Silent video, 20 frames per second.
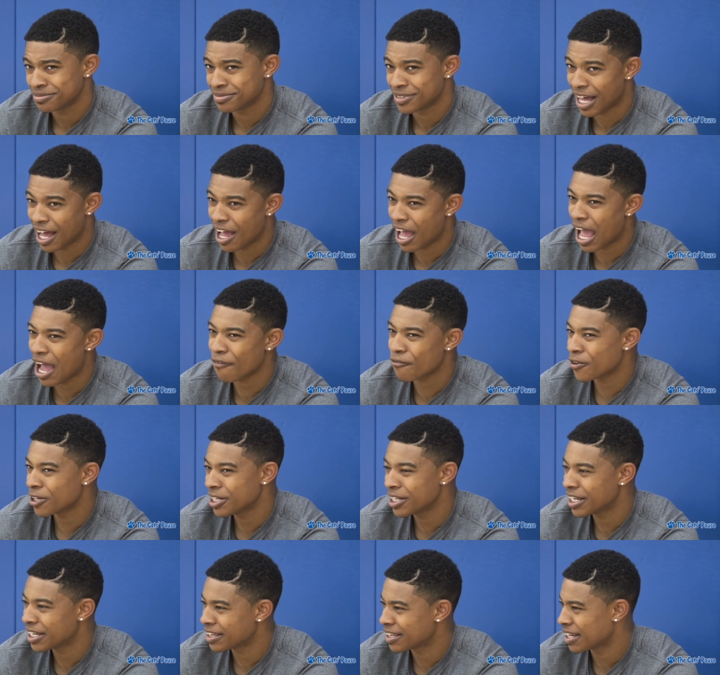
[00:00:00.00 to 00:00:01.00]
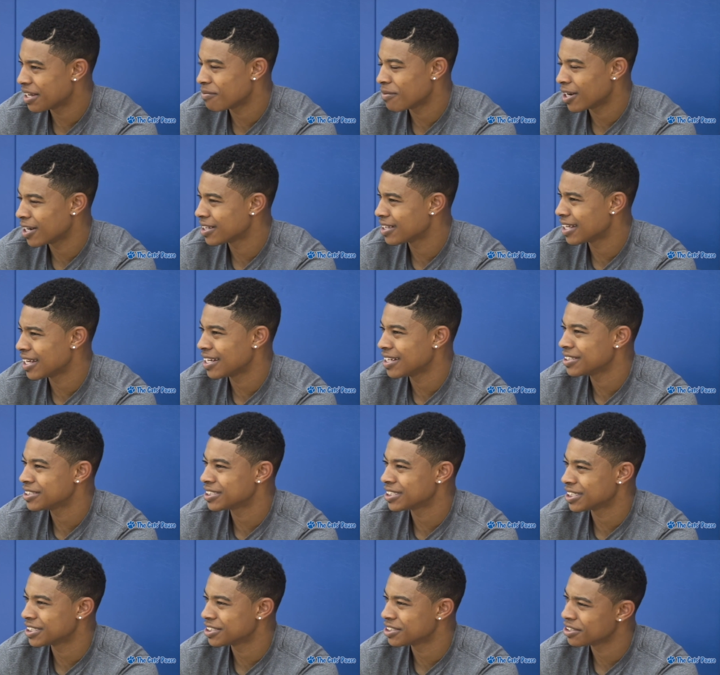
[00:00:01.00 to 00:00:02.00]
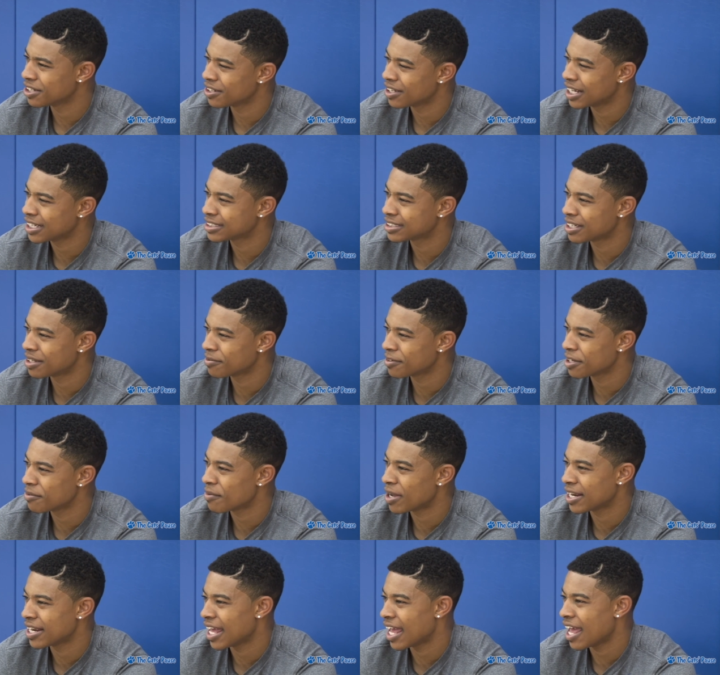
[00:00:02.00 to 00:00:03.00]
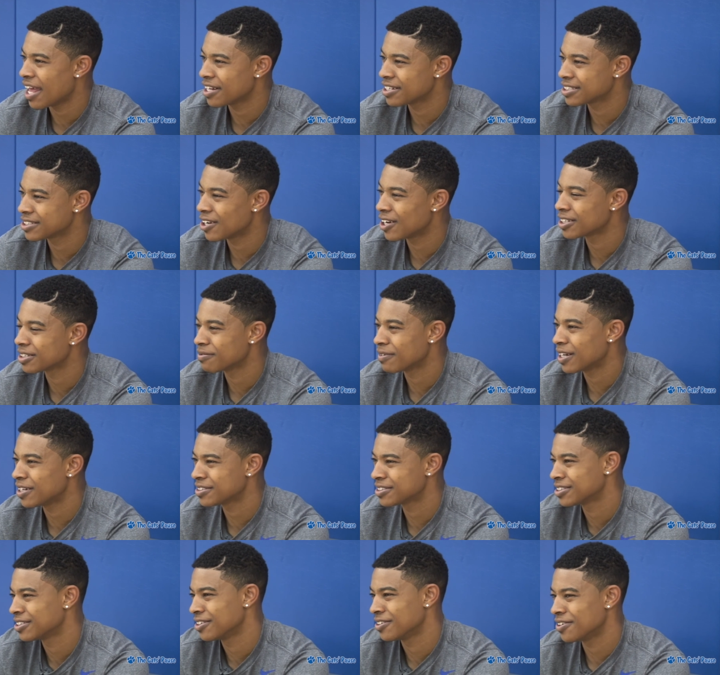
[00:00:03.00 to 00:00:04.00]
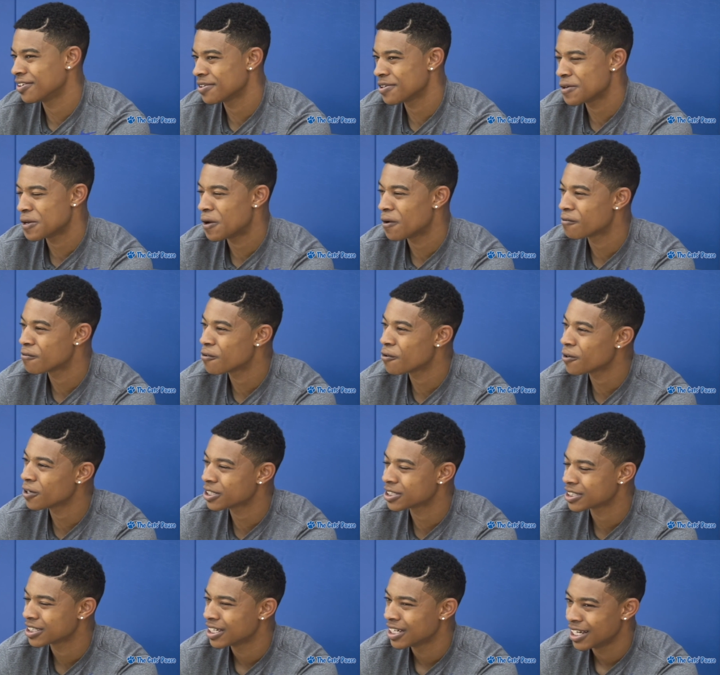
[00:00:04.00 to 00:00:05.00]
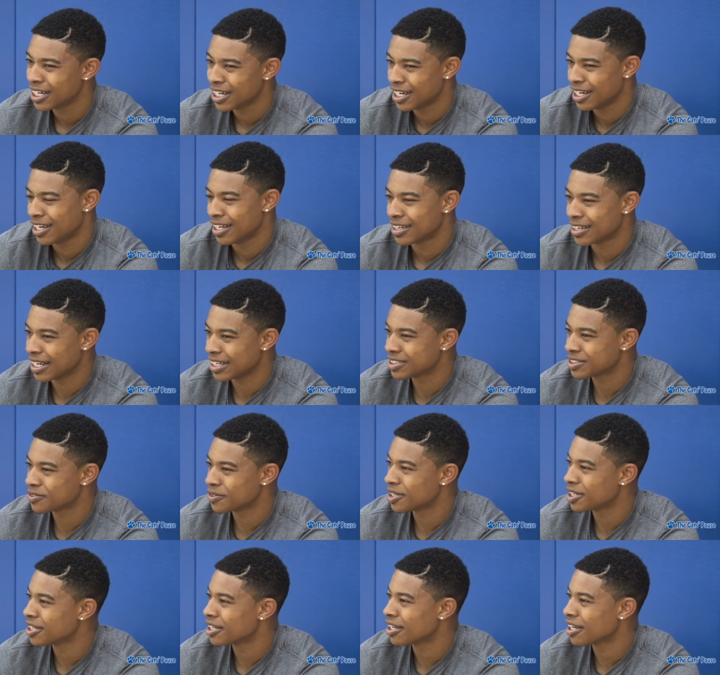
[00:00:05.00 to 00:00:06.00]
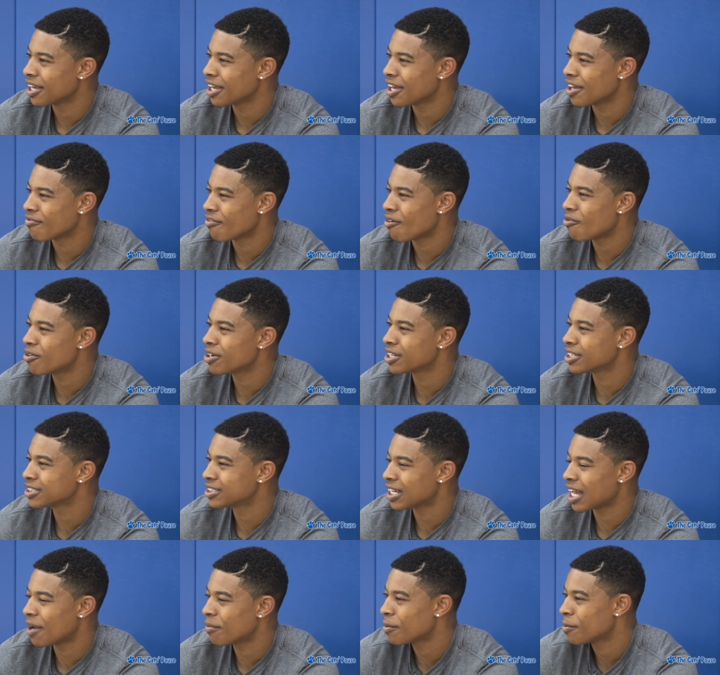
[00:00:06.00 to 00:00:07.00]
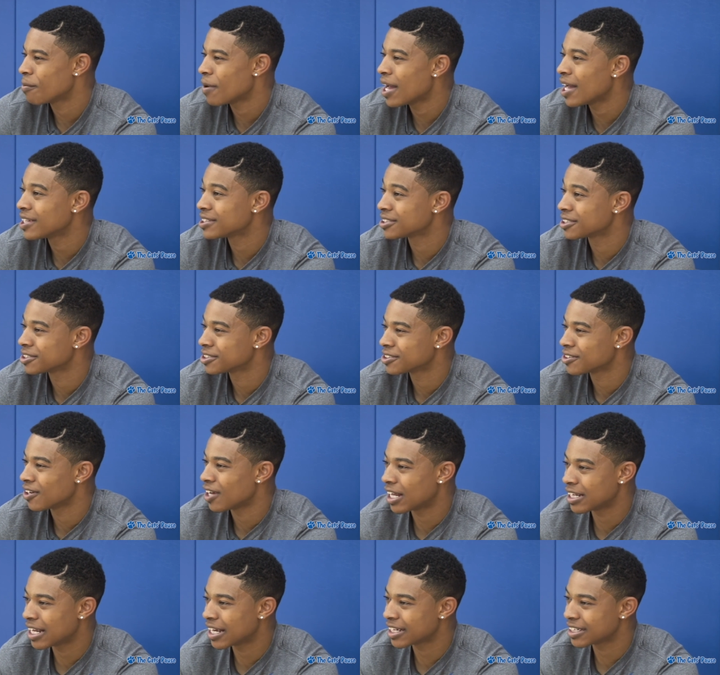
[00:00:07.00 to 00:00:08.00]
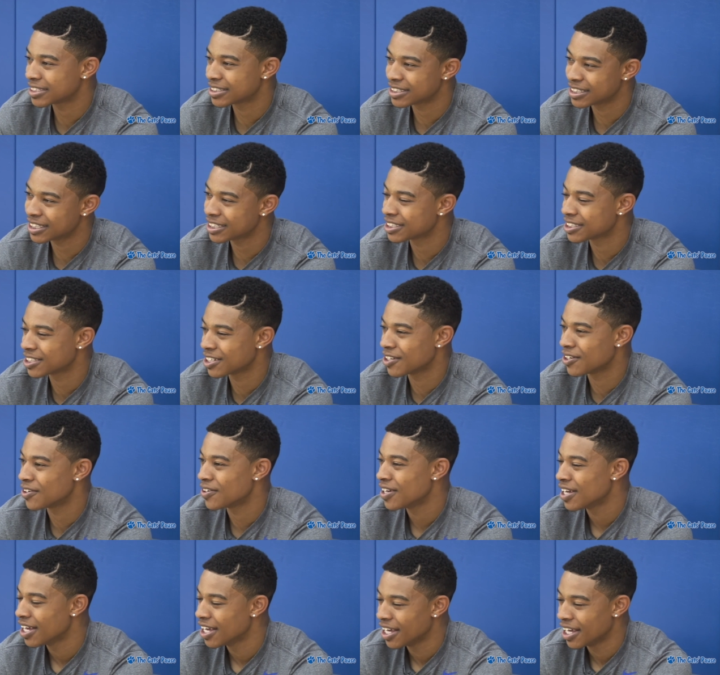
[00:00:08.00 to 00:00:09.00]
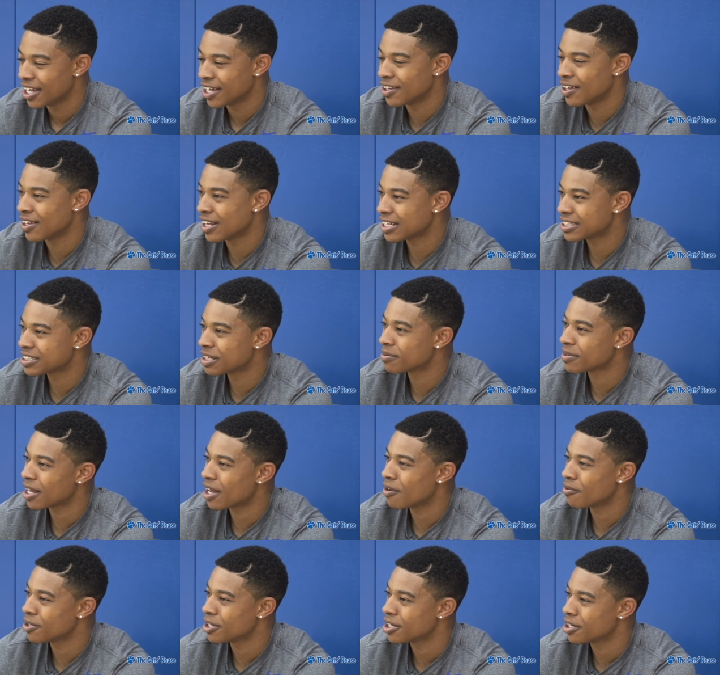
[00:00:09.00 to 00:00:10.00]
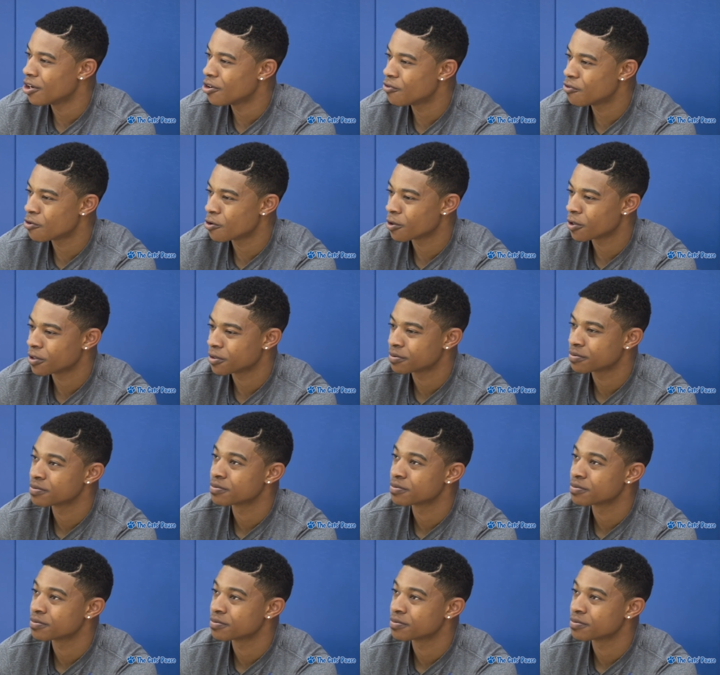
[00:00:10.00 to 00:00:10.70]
Um, I, I really didn't think about it then. It's just, you know, that's something my dad's talked about. So, you know, of course, that's what, if I want to, I'm a passer, so I like assists. So, you know, that's something I would go for.